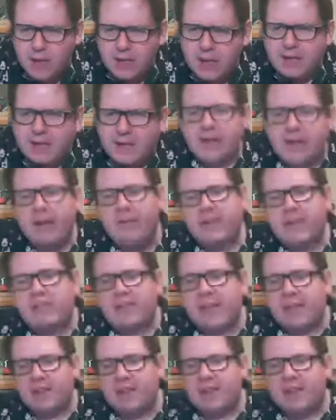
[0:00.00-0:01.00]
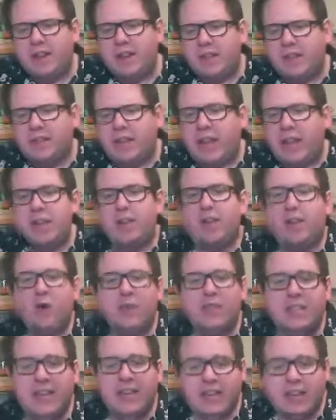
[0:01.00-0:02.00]
David Seddon's in the chat. The
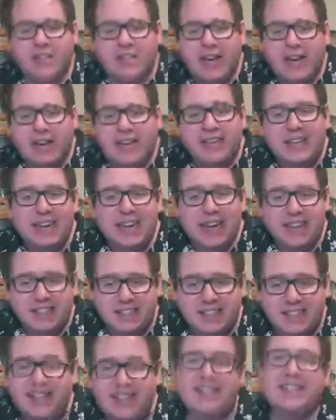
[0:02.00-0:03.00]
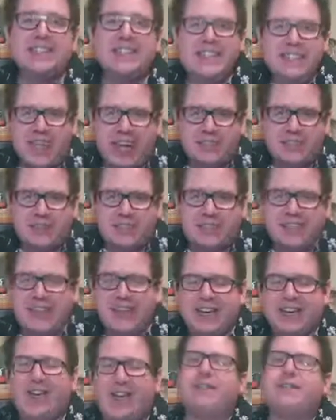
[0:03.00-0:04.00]
49th state is Alaska. David
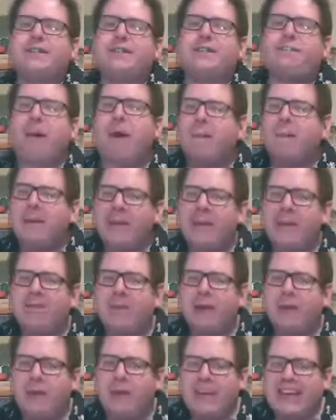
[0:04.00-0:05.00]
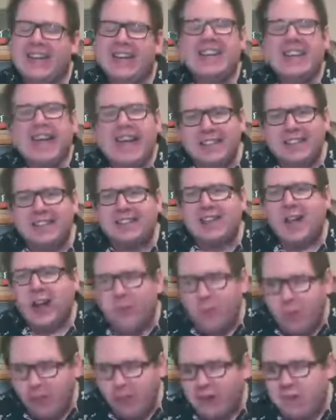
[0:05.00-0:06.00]
Seddon likes to pop in every week and
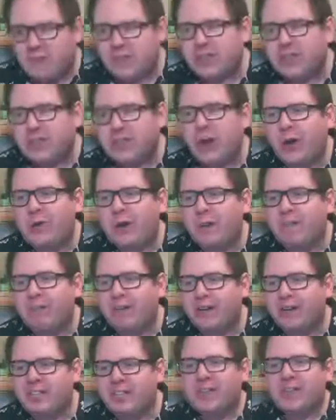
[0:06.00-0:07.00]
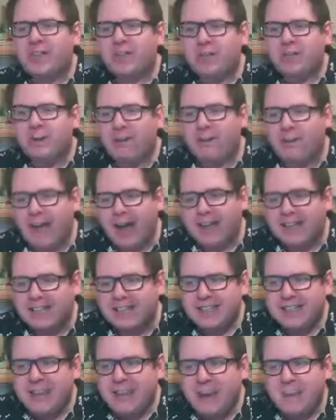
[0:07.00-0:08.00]
assign whatever the show number is to a fact
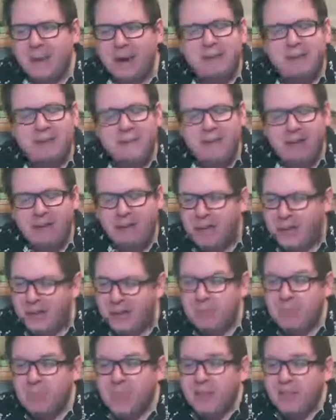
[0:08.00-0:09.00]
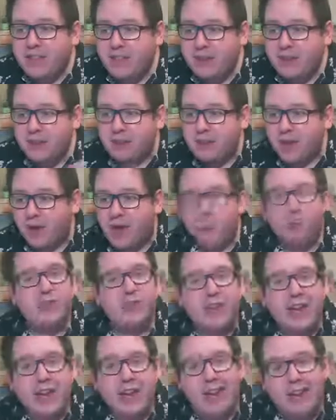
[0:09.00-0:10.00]
about America. Thank you for the follow,
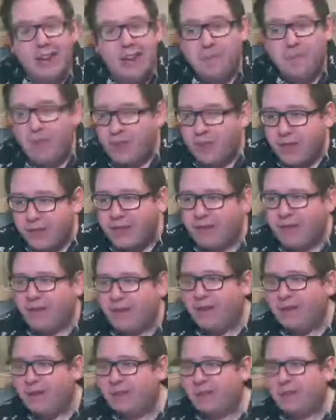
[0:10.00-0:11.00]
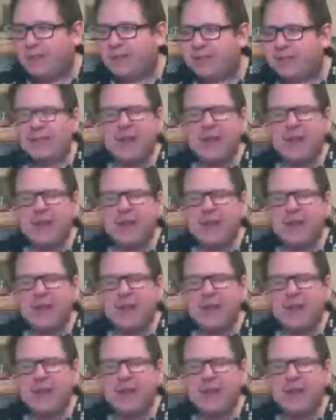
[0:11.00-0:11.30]
J. Arm. Thank you very much.